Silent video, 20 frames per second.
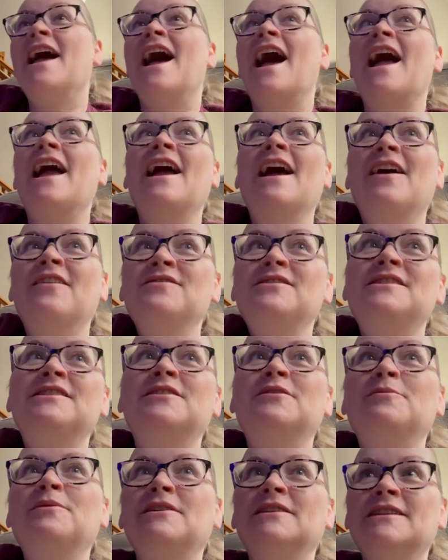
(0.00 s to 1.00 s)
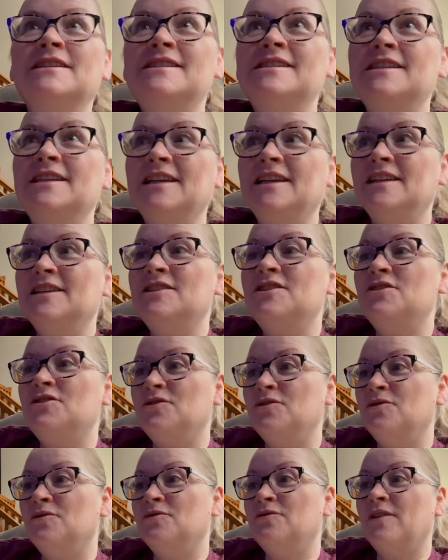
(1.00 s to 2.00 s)
I have still been listening
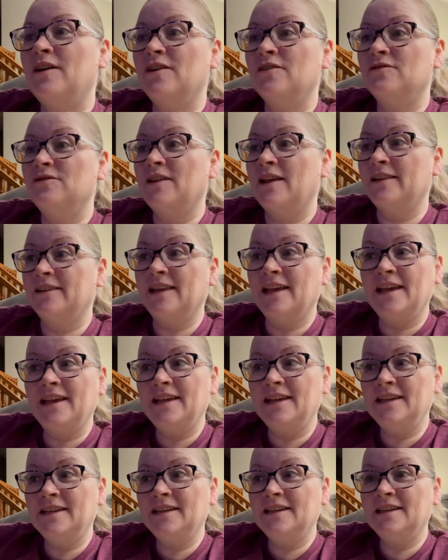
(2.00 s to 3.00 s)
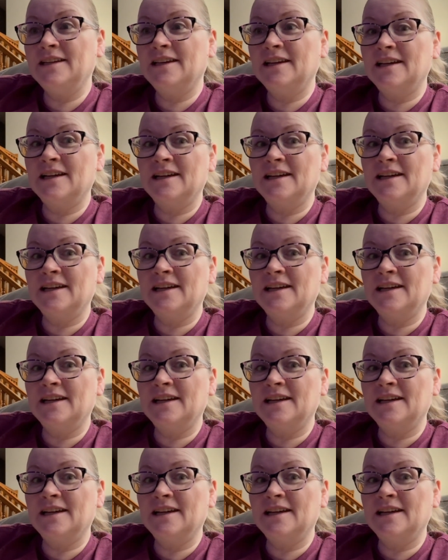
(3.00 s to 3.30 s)
to Firefly Lane.